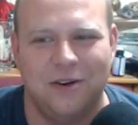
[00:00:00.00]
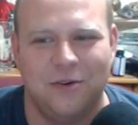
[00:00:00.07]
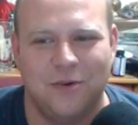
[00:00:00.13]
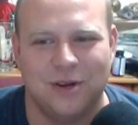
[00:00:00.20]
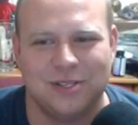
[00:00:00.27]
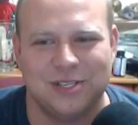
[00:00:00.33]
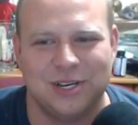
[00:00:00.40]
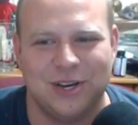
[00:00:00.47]

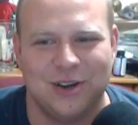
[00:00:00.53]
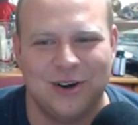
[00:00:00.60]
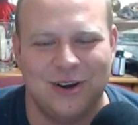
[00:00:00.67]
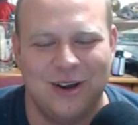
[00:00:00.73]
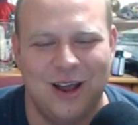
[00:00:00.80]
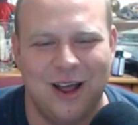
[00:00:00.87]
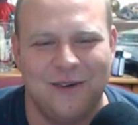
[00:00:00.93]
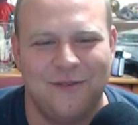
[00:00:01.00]
wasn't good
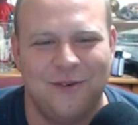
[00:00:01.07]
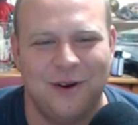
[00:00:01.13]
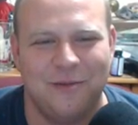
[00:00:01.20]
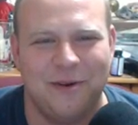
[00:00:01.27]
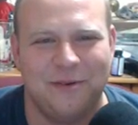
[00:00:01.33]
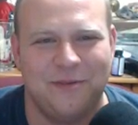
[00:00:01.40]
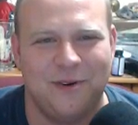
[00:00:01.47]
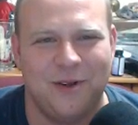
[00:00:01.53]
enough. What
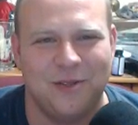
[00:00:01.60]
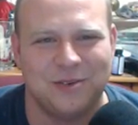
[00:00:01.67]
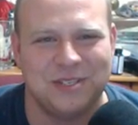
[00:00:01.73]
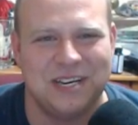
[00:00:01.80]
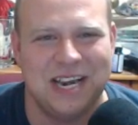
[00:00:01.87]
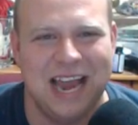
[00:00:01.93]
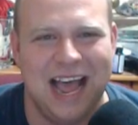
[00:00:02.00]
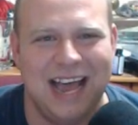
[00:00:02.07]
about for all those
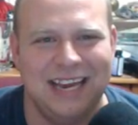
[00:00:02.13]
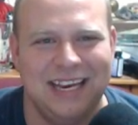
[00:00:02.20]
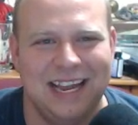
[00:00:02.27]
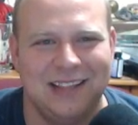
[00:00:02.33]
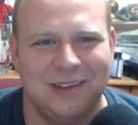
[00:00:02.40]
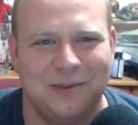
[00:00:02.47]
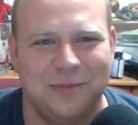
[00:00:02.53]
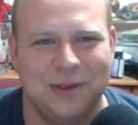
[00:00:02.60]

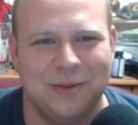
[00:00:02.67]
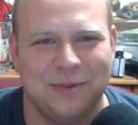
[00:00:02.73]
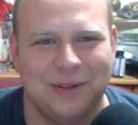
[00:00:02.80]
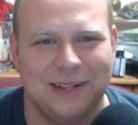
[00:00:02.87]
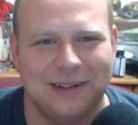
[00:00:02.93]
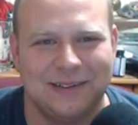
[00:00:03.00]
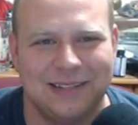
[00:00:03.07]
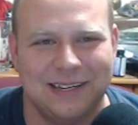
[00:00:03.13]
non-yellow
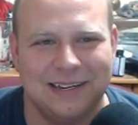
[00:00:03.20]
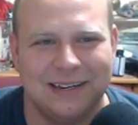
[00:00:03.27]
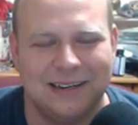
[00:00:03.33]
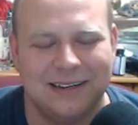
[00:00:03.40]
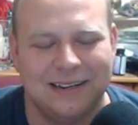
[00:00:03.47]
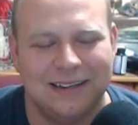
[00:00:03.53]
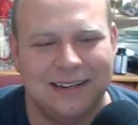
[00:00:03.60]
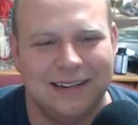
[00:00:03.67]
people out there?
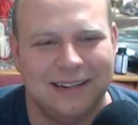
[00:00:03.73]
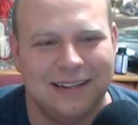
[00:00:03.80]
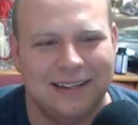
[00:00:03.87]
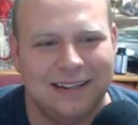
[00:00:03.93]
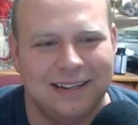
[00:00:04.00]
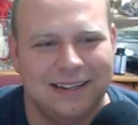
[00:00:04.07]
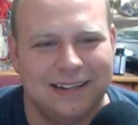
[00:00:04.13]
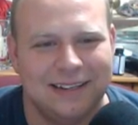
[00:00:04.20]

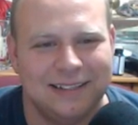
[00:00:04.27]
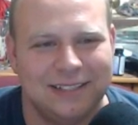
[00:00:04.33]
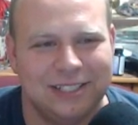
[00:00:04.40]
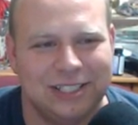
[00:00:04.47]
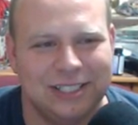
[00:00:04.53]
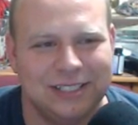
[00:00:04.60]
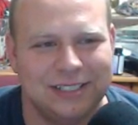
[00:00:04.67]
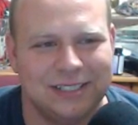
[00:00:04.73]

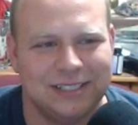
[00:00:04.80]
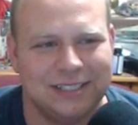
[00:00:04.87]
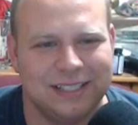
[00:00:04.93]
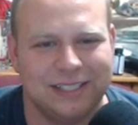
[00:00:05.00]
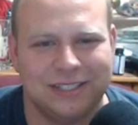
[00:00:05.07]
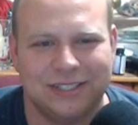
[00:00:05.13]
Jesus H.